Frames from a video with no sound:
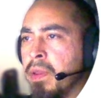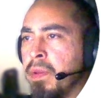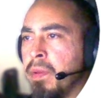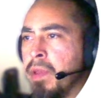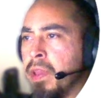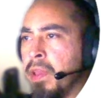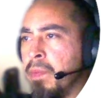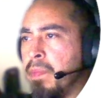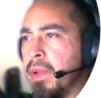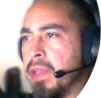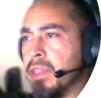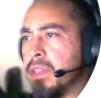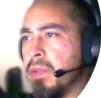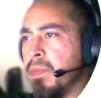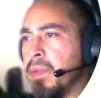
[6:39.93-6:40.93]
He blessed
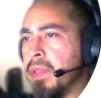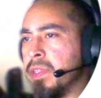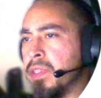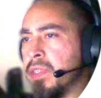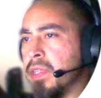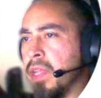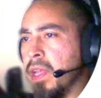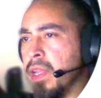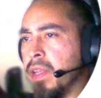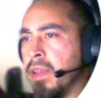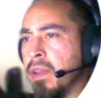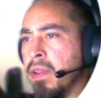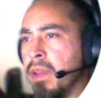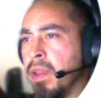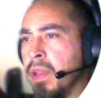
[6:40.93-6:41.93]
him and said,
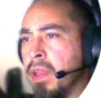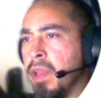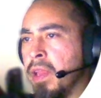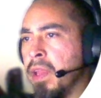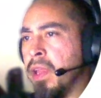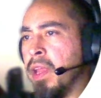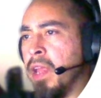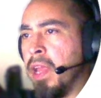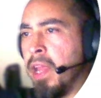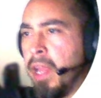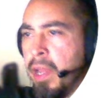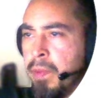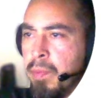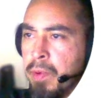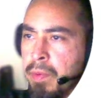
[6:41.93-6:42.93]

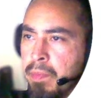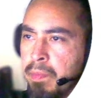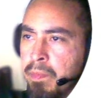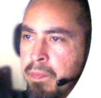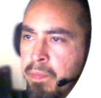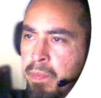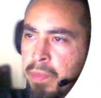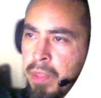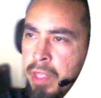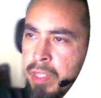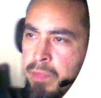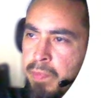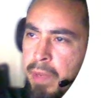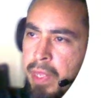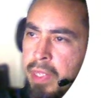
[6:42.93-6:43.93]
Abram is
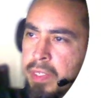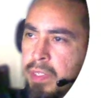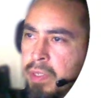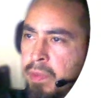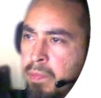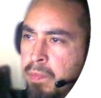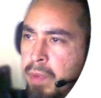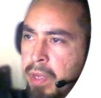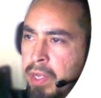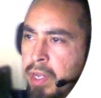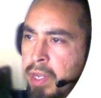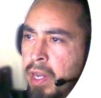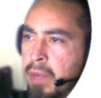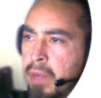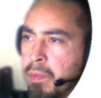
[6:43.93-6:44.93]
blessed by
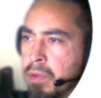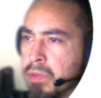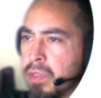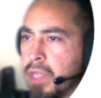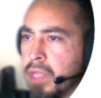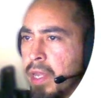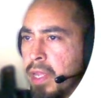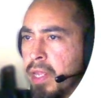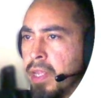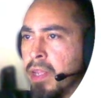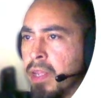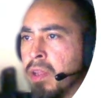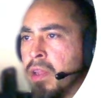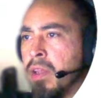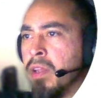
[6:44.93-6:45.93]
God Most High,
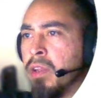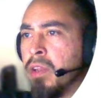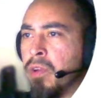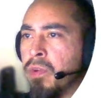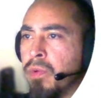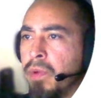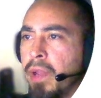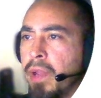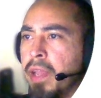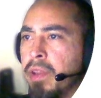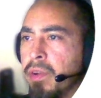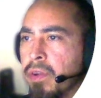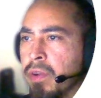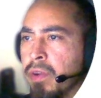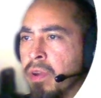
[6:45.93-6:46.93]

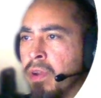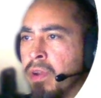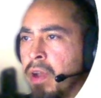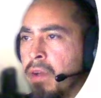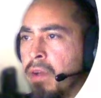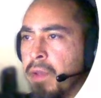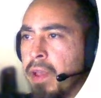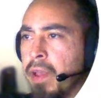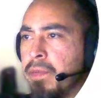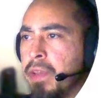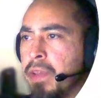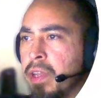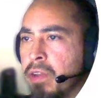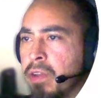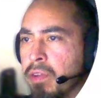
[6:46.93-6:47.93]
creator of heaven
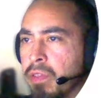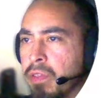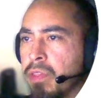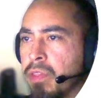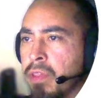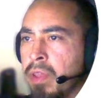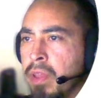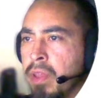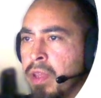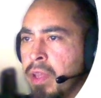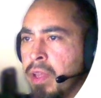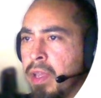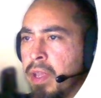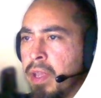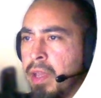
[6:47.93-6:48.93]
and earth,
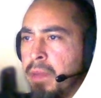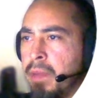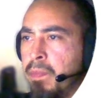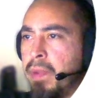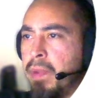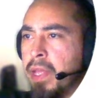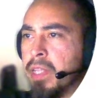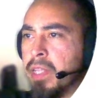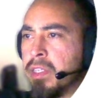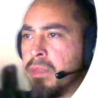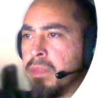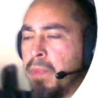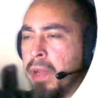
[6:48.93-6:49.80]
and blessed